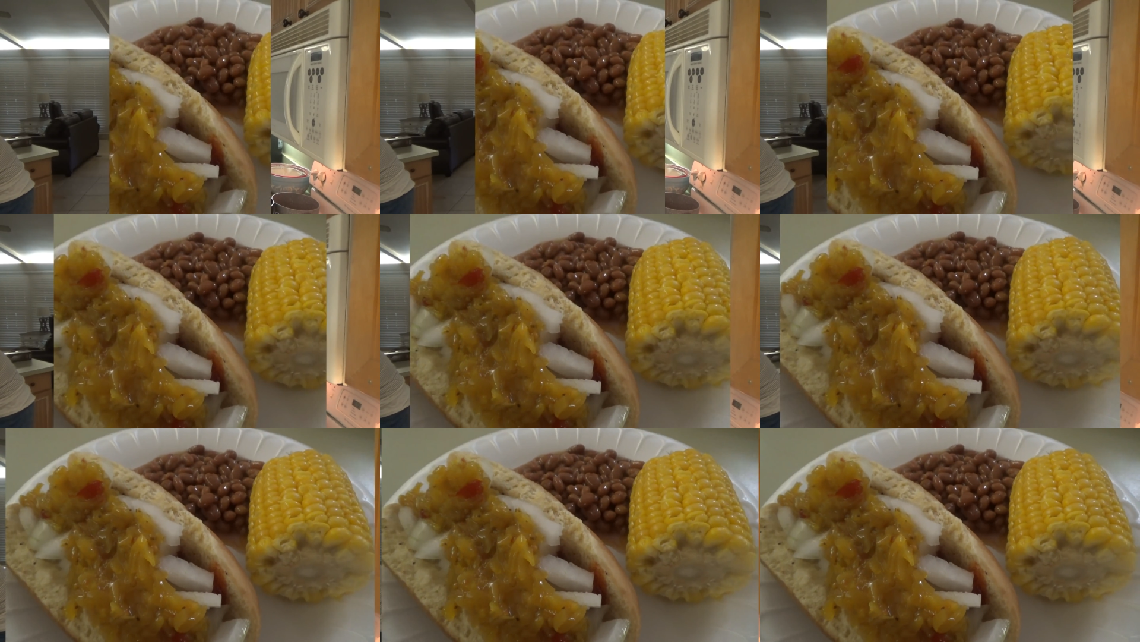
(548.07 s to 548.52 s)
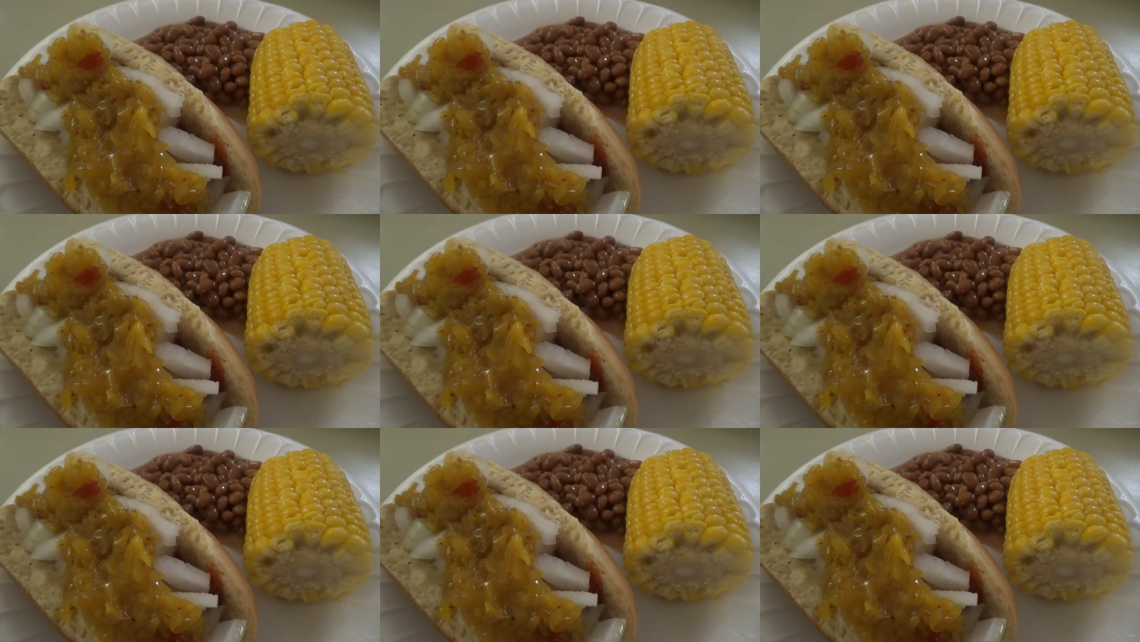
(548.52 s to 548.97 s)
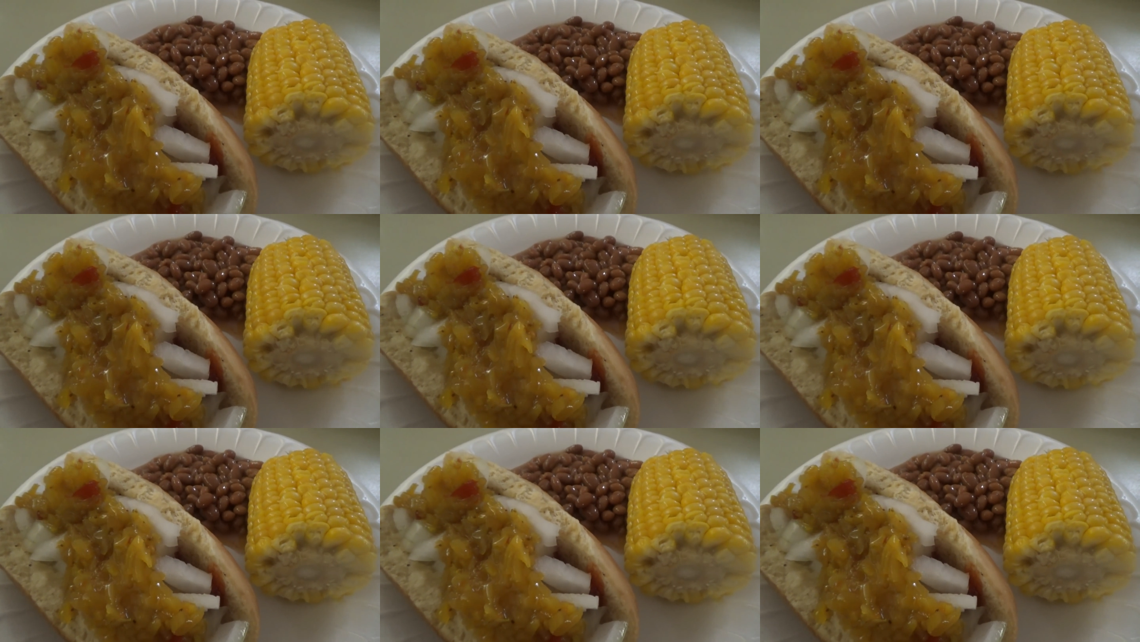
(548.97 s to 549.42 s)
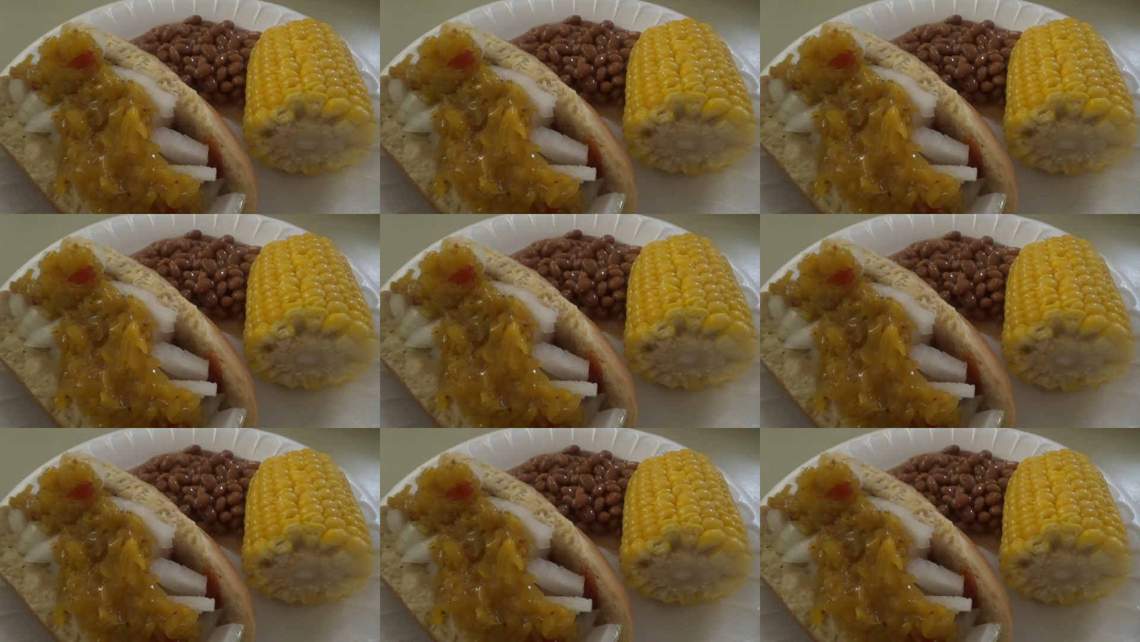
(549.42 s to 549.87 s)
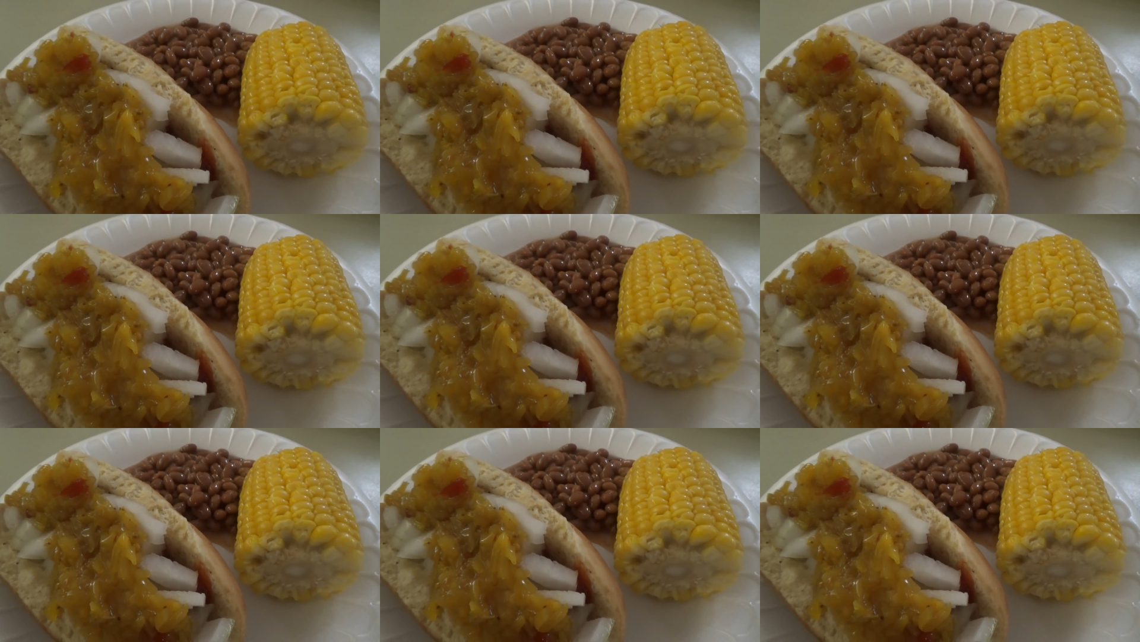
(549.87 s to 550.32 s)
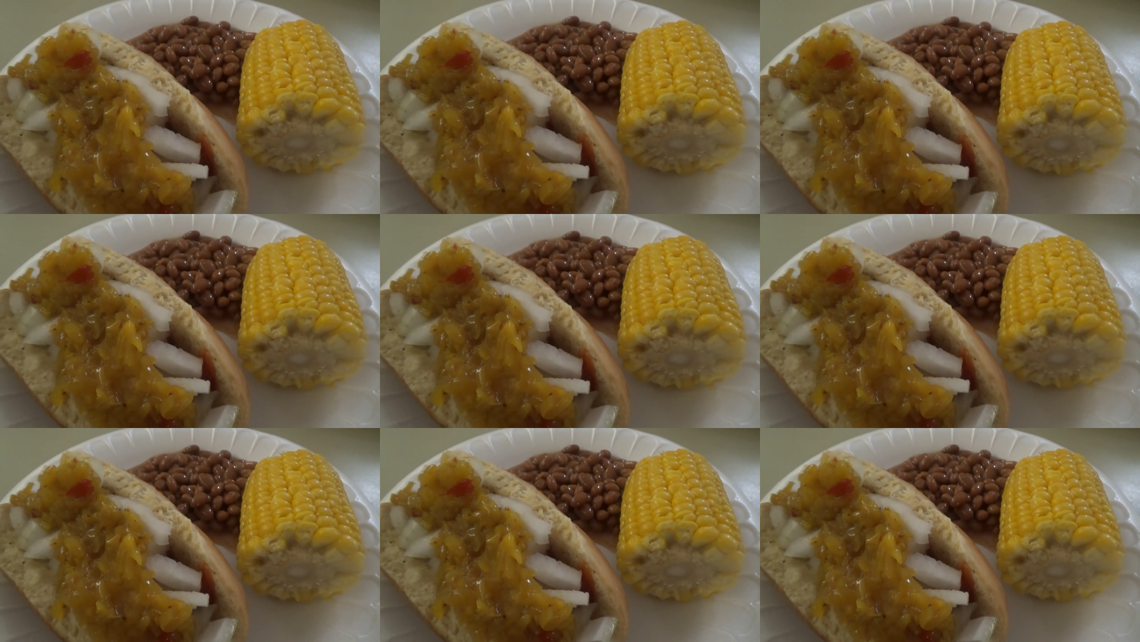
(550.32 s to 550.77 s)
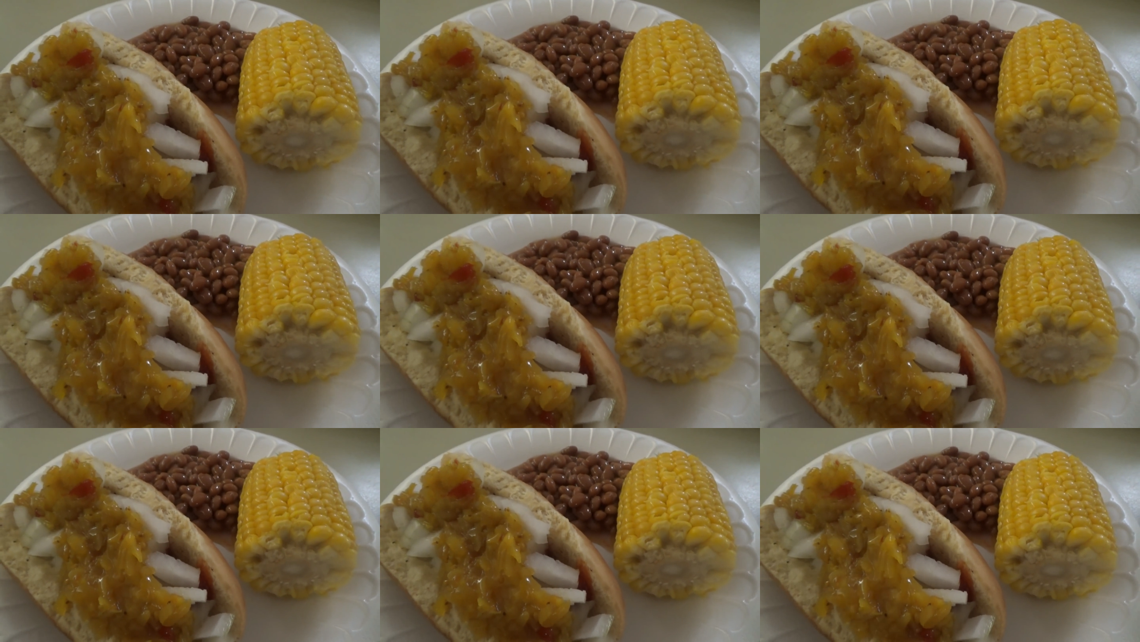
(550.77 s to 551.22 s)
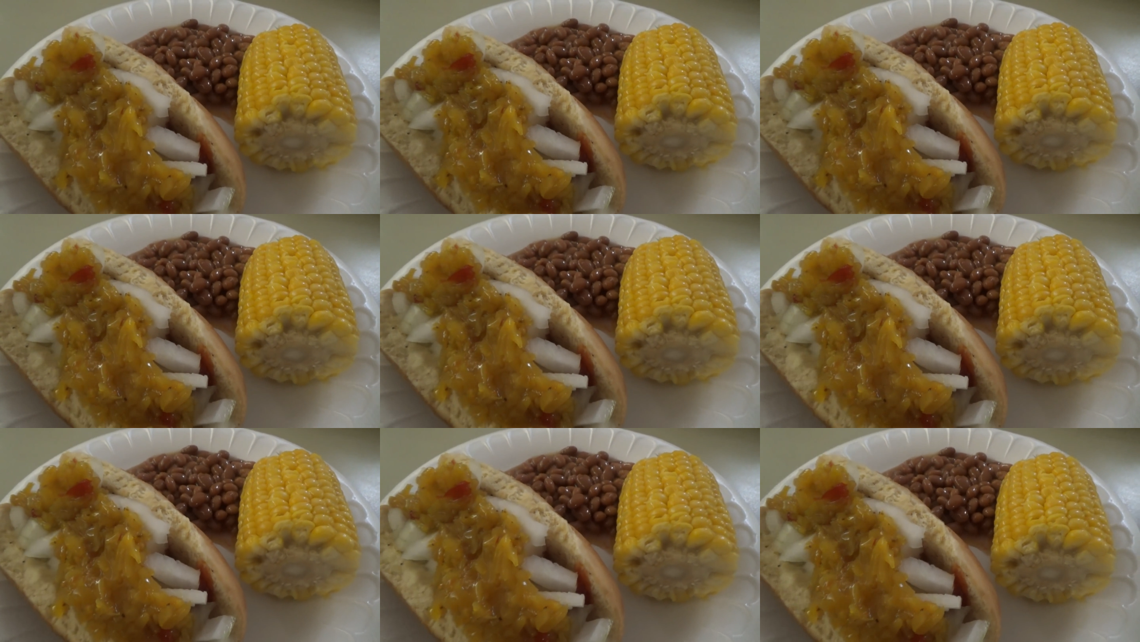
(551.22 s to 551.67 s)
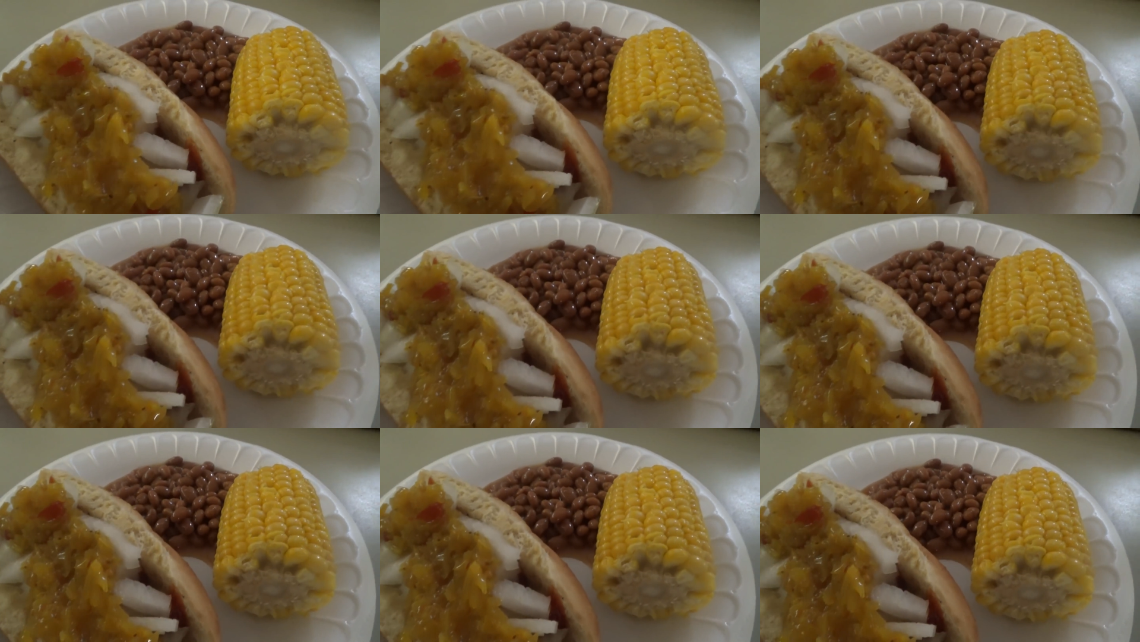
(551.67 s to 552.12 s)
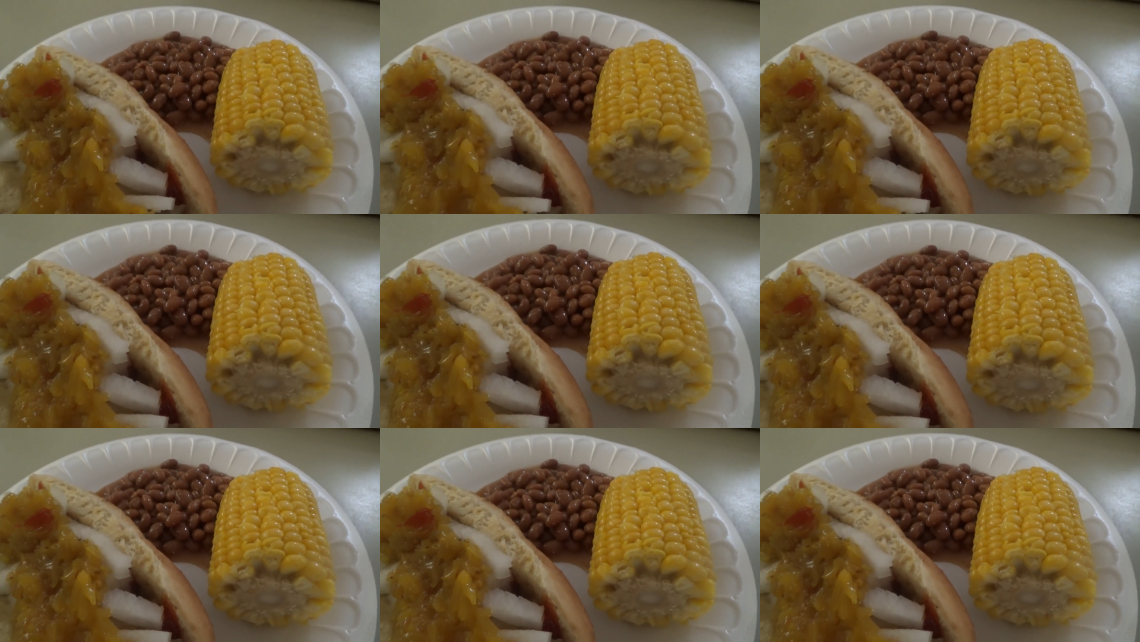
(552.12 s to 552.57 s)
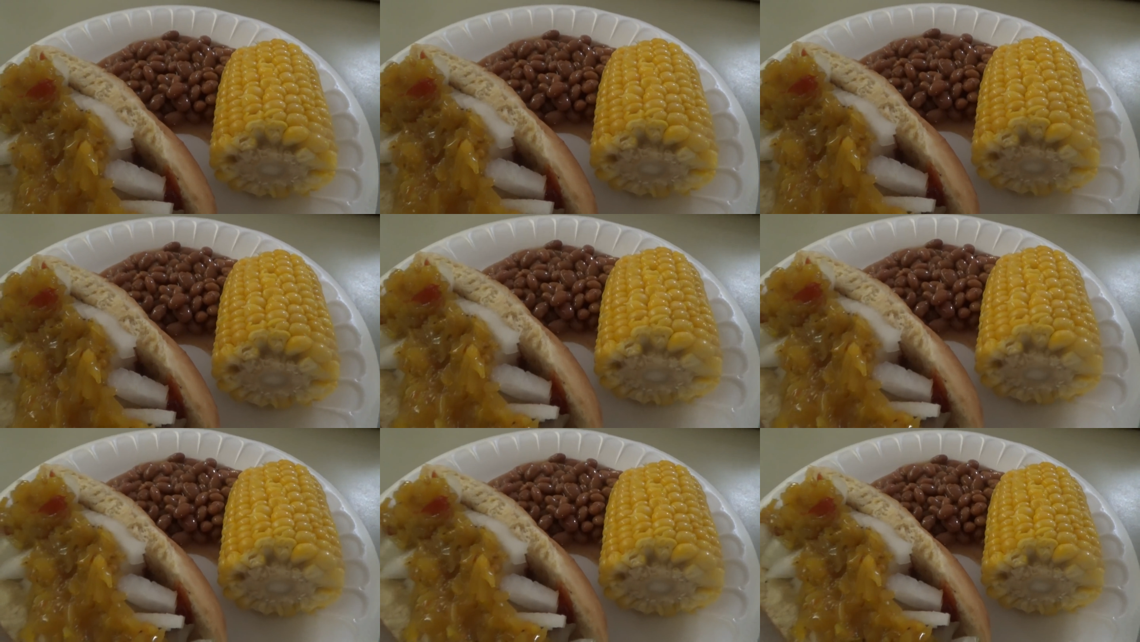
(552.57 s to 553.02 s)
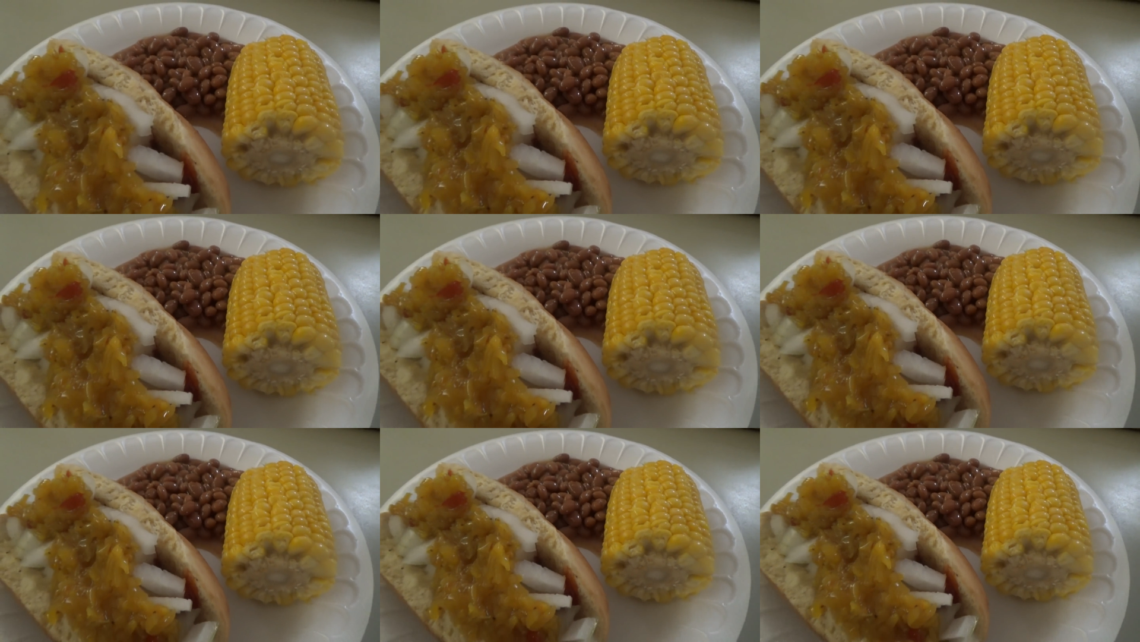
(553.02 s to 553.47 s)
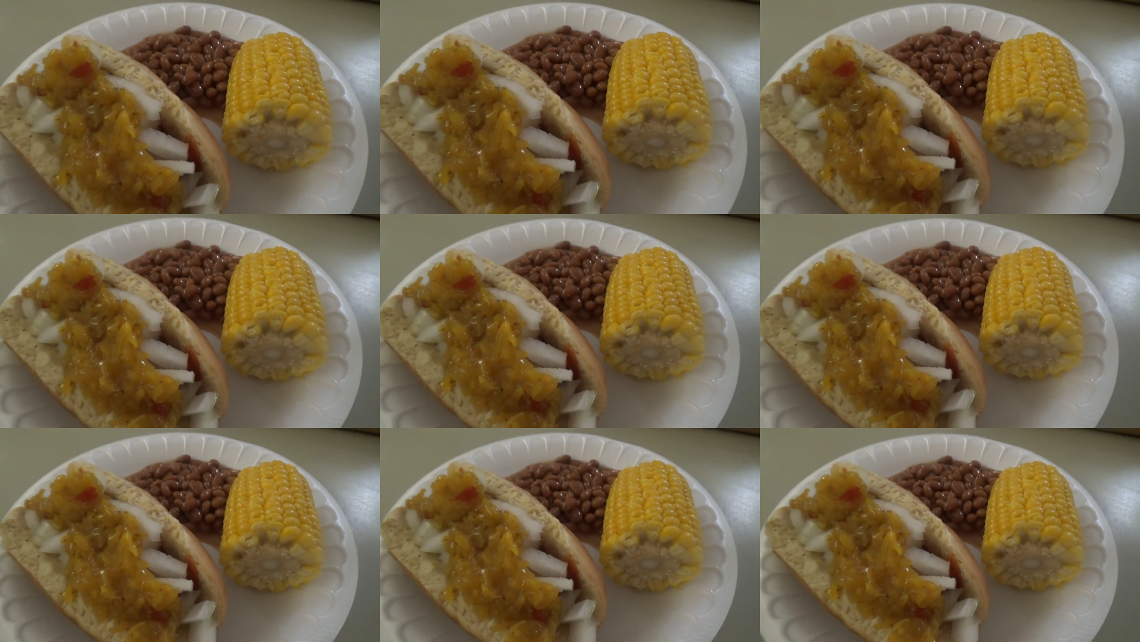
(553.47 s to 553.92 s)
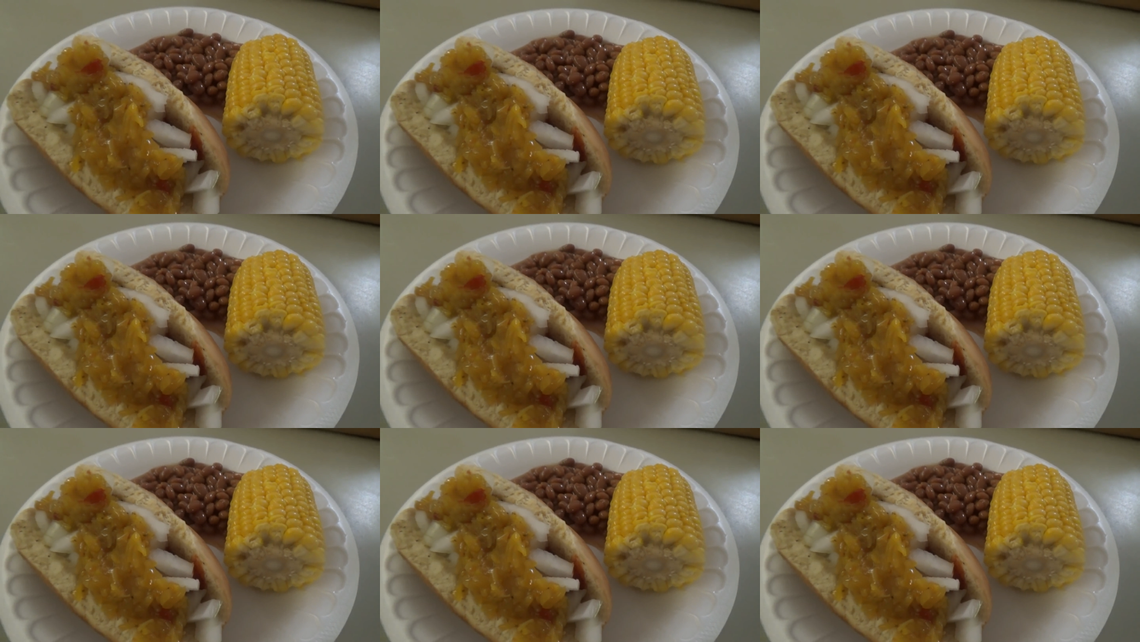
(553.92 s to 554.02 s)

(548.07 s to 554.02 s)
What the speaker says: [unreadable: no face in view]